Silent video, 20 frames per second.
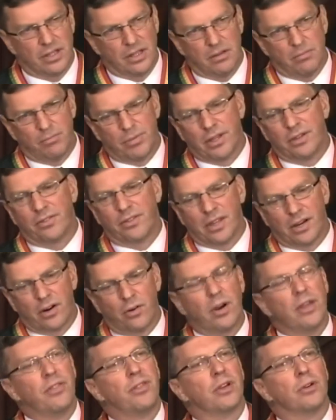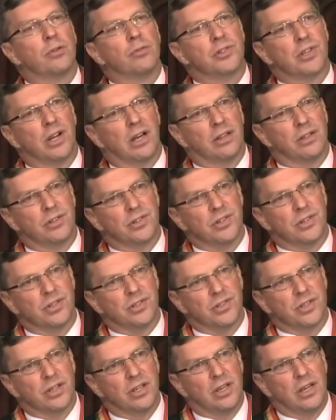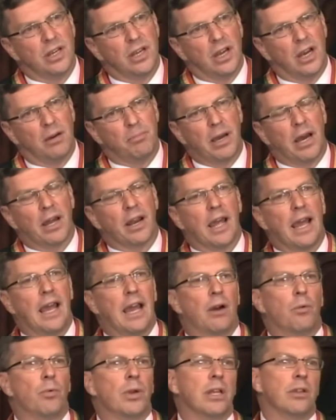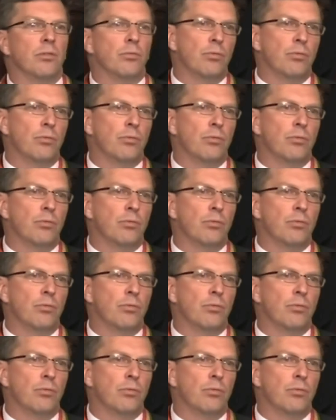but that are ethical challenges about how we